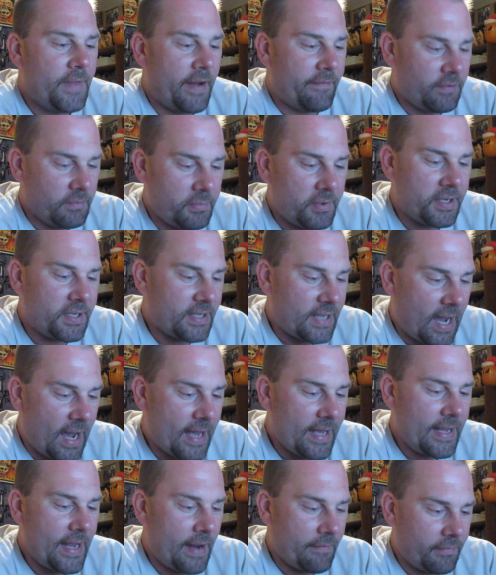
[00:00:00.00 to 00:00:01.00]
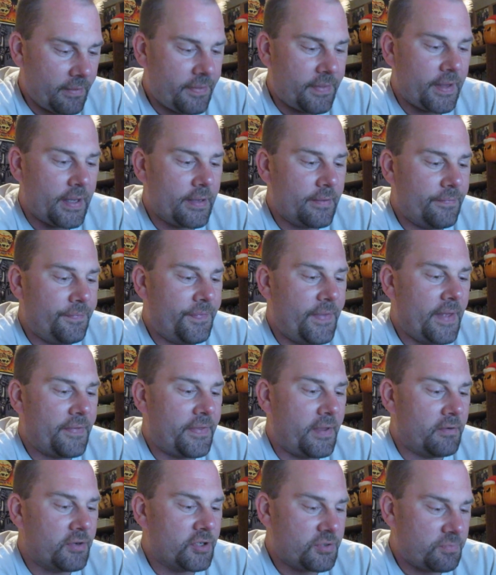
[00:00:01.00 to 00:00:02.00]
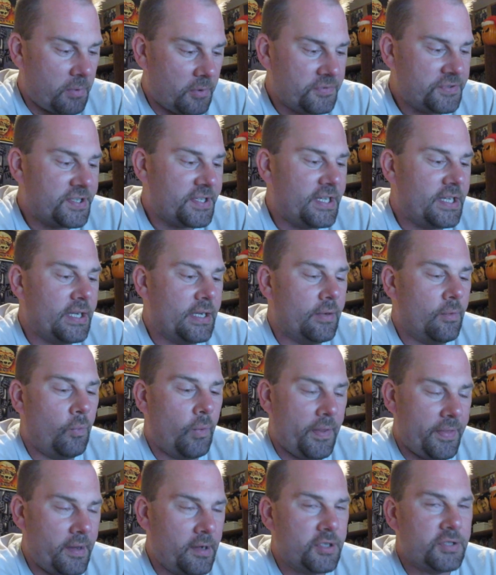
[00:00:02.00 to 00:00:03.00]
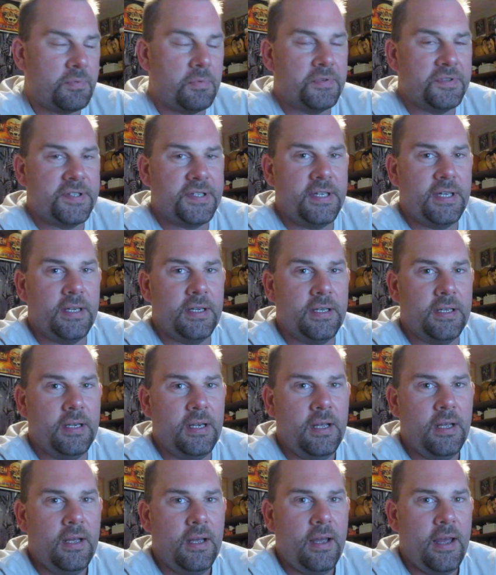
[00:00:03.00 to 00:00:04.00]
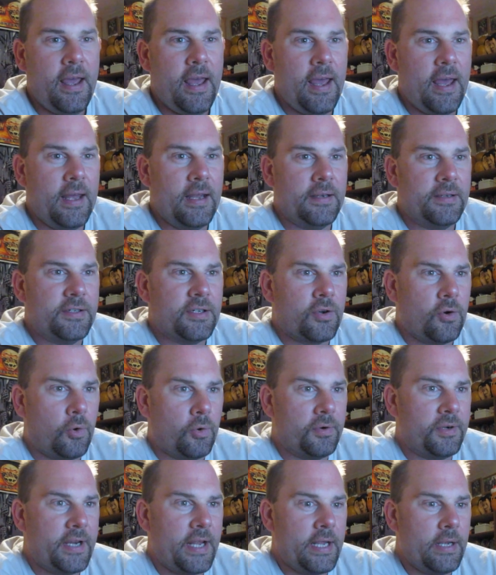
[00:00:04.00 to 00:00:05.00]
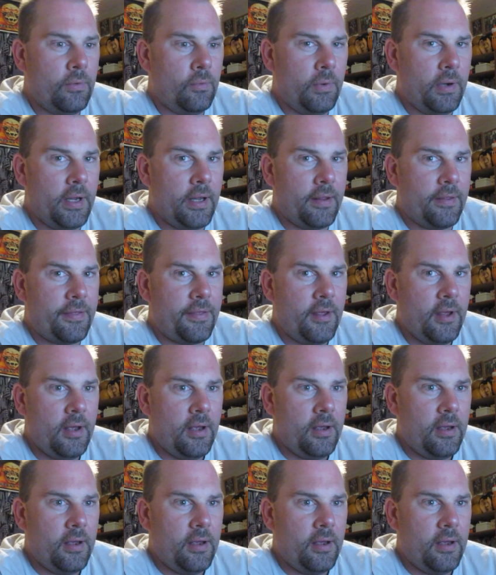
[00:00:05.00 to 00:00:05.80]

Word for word: everybody got everything that they were supposed to get when they were supposed to get it and to coordinate with